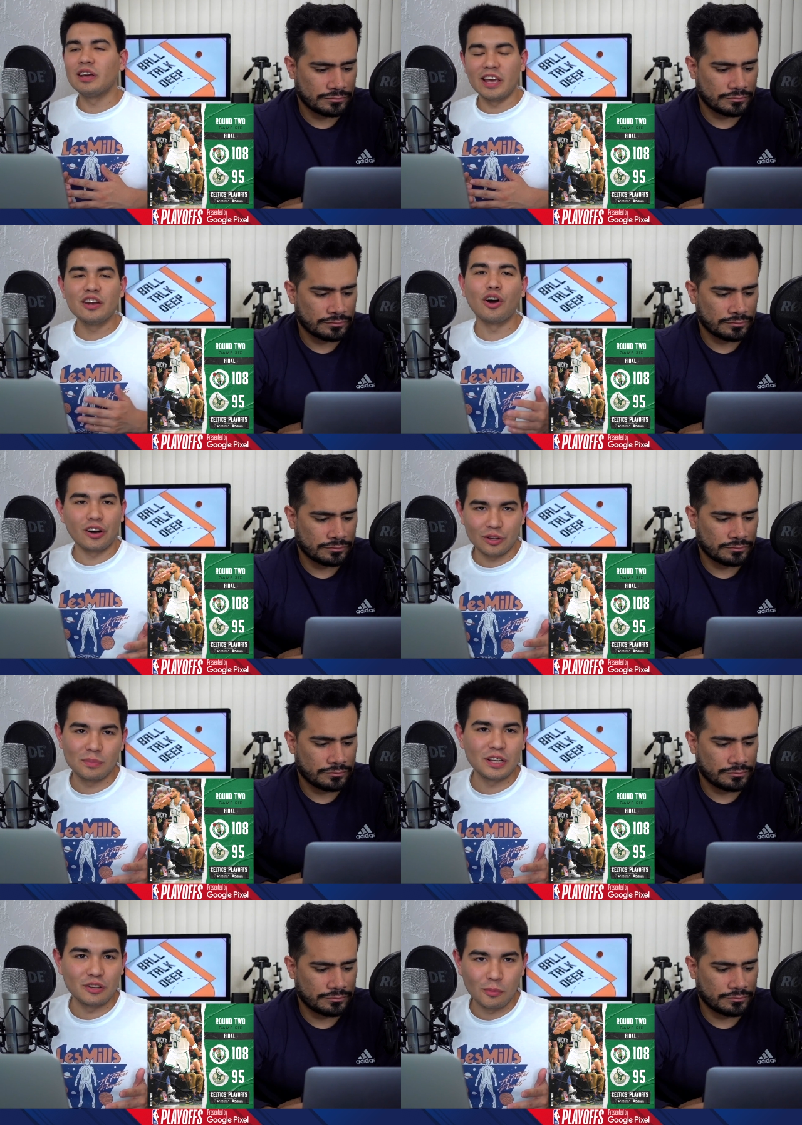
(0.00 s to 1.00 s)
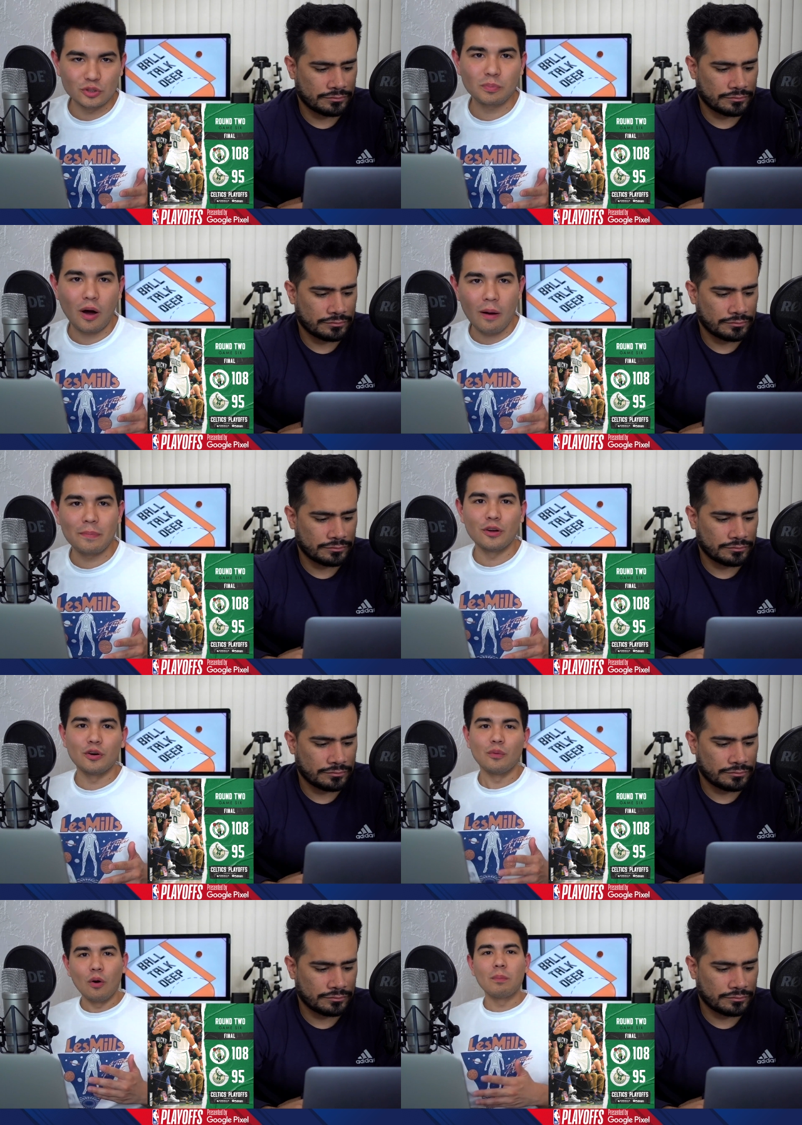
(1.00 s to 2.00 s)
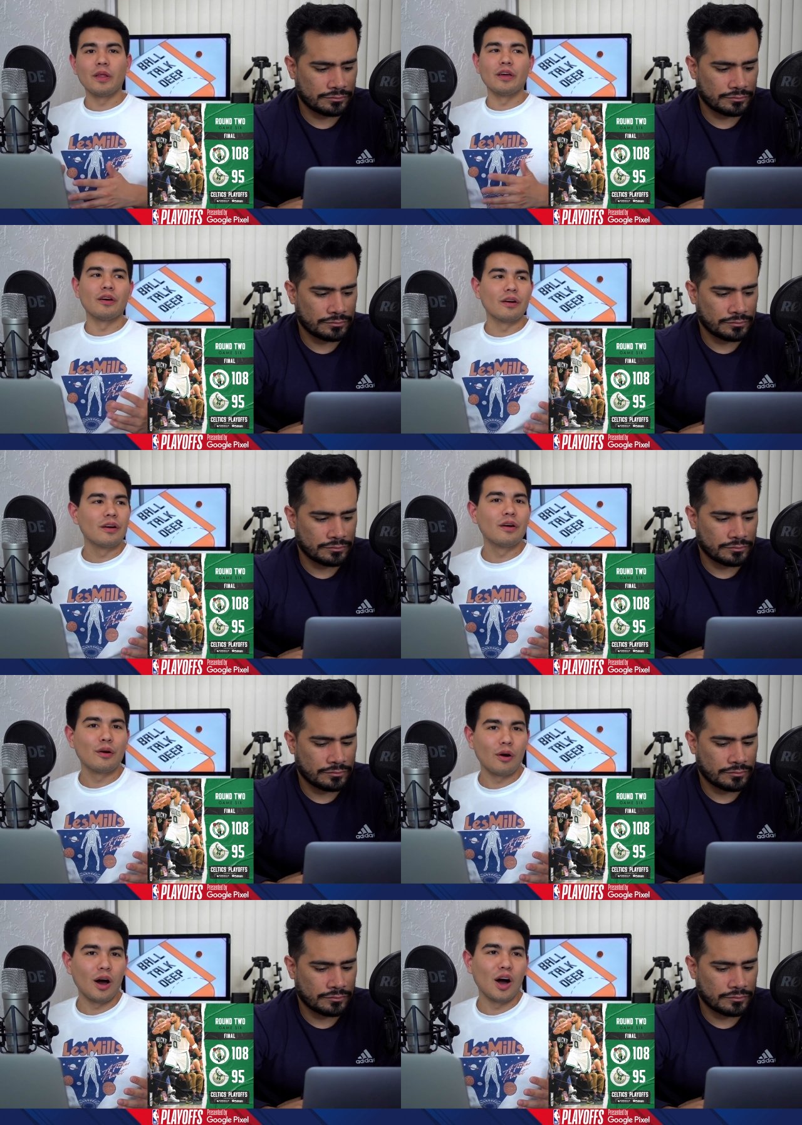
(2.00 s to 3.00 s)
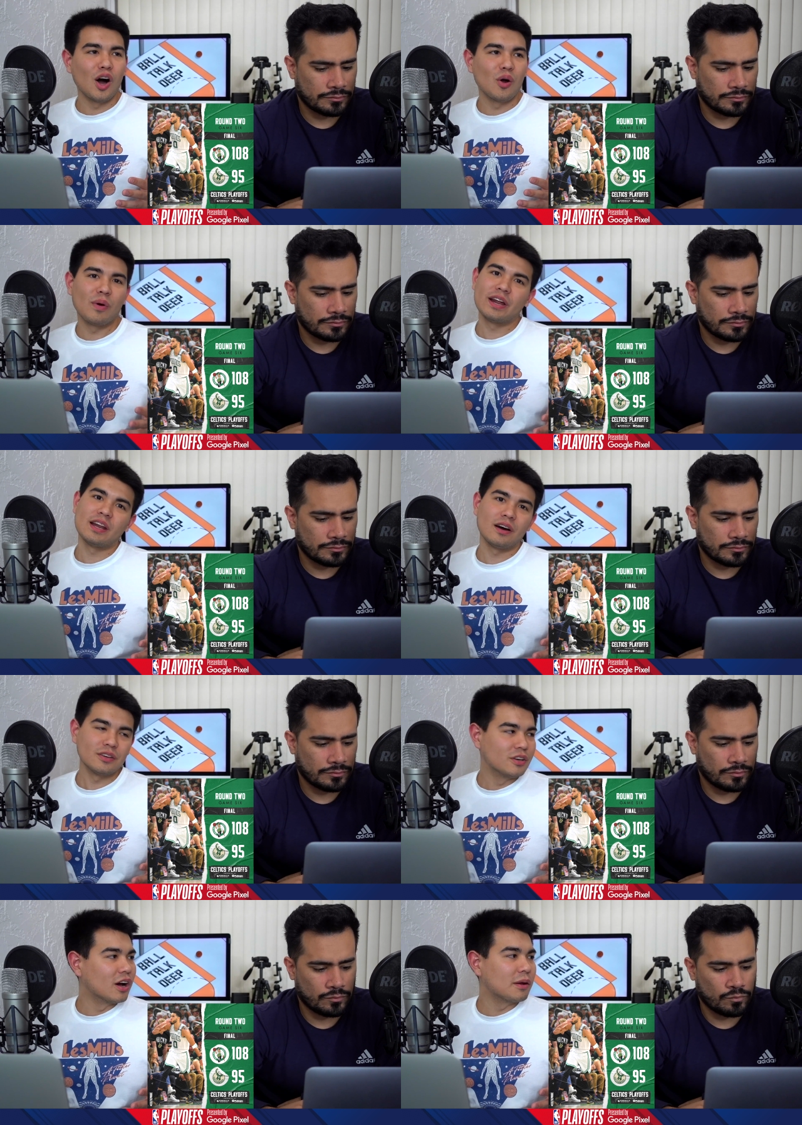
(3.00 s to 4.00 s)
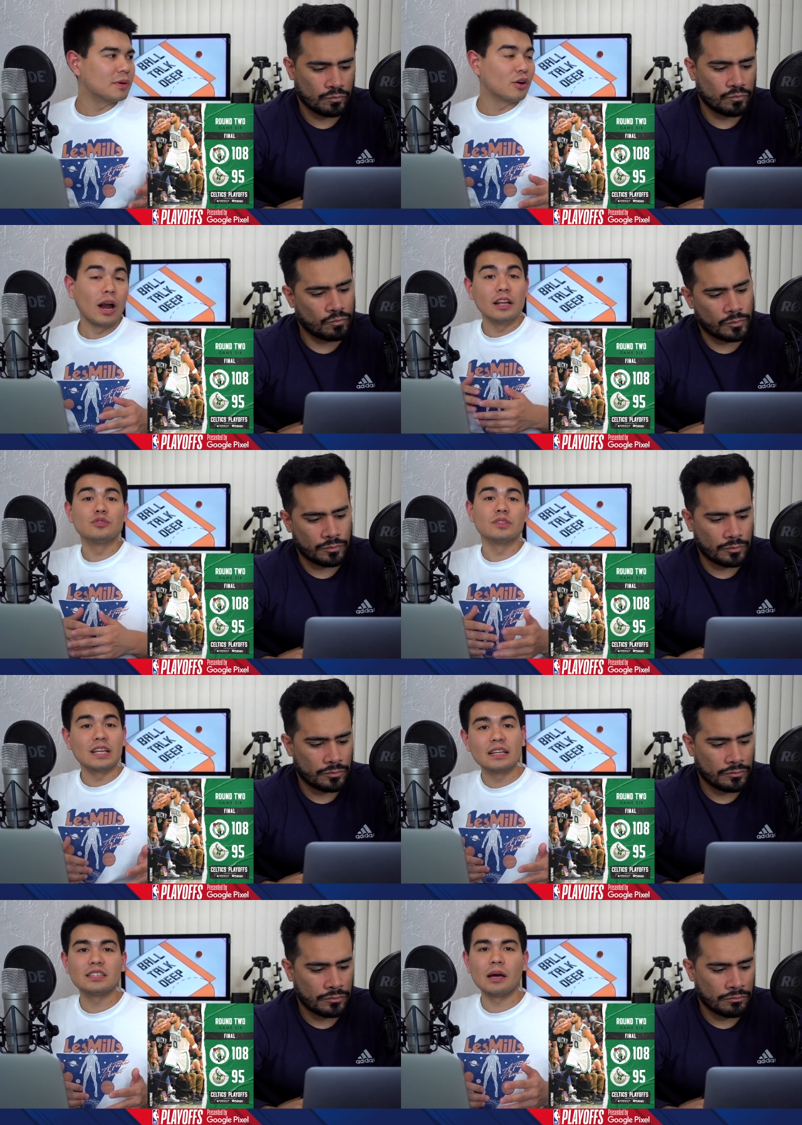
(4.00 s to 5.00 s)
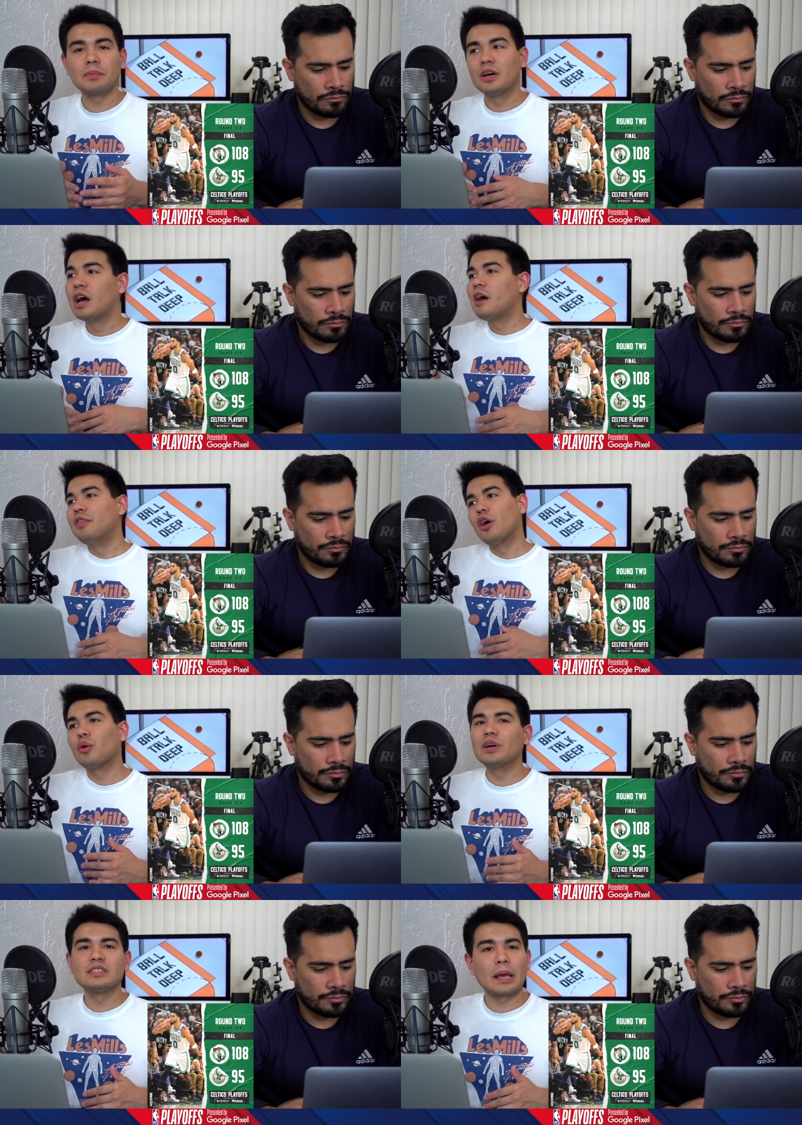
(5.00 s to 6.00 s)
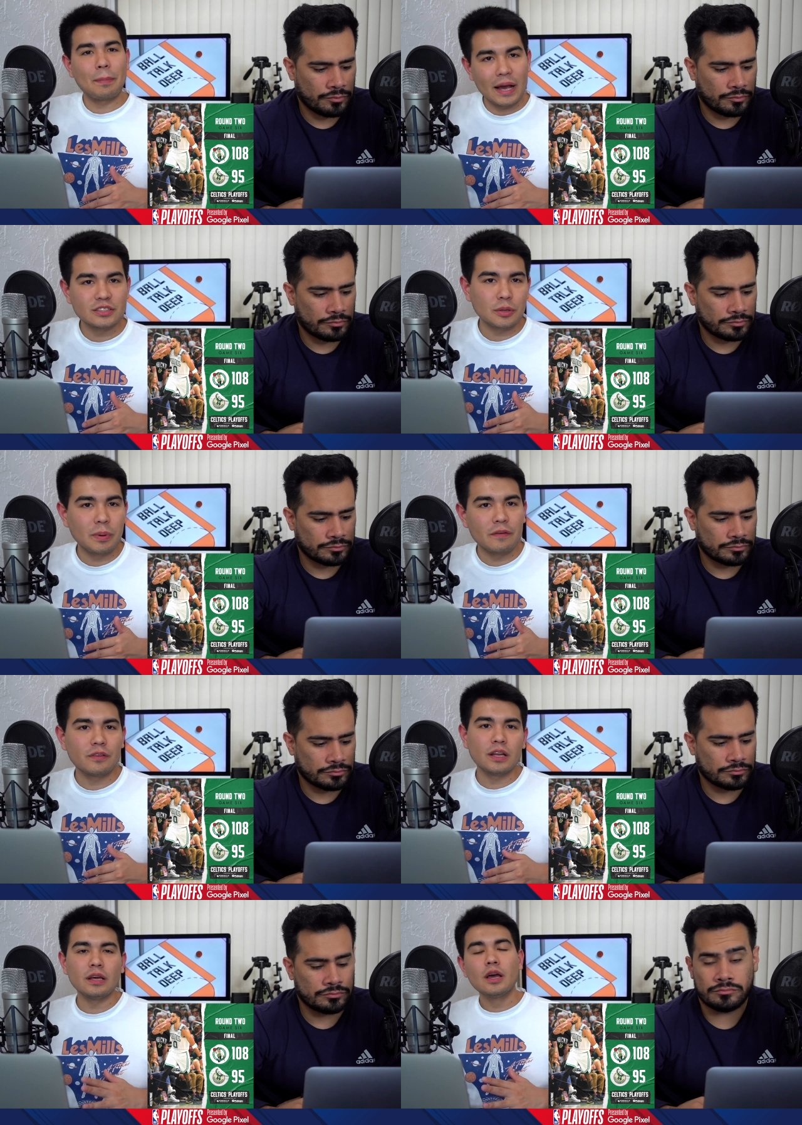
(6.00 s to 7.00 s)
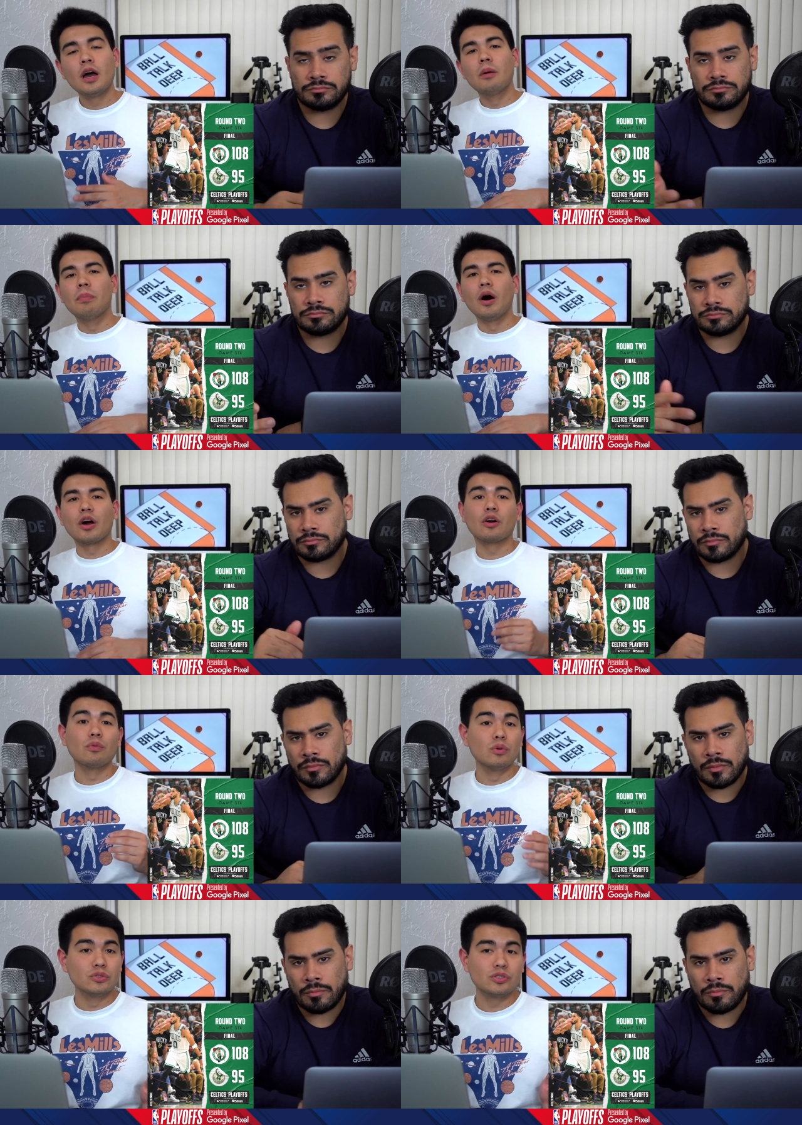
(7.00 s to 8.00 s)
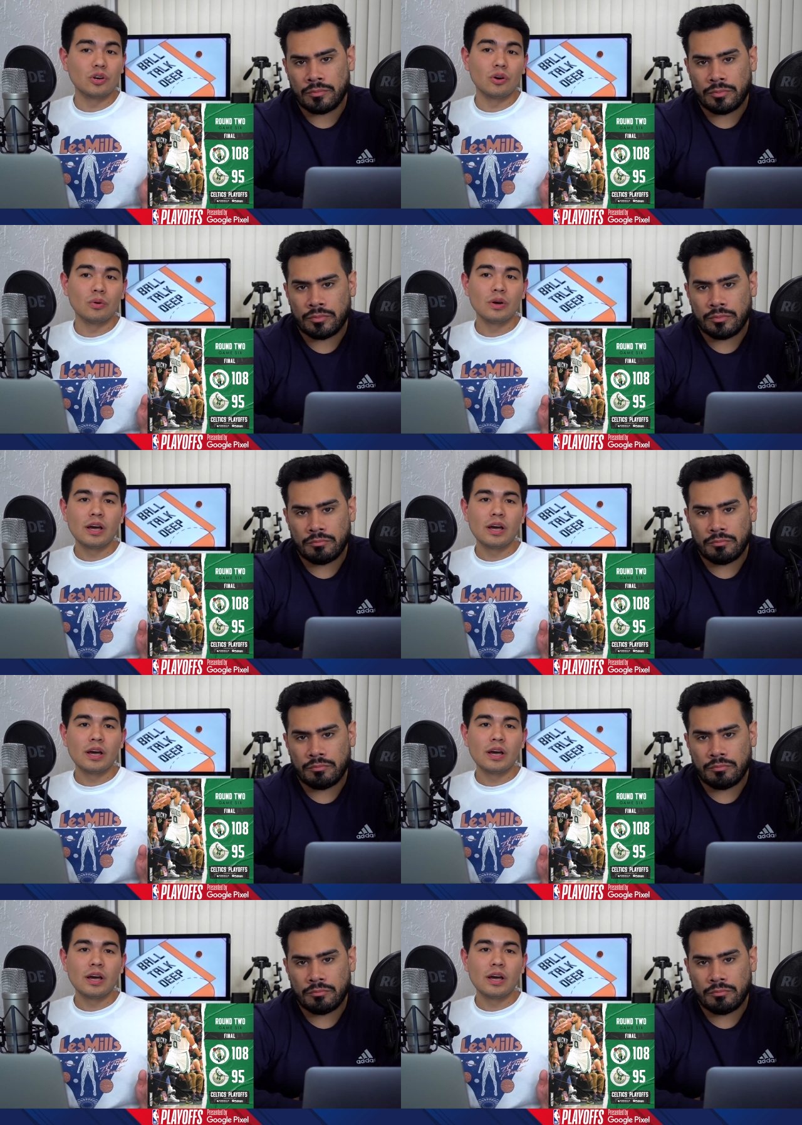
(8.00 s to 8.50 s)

Speaker 1: inarguably the most popular role player uh, right now. You know what I mean? Or at least with that type of. The other one is like Patrick Beverley, but Caruso,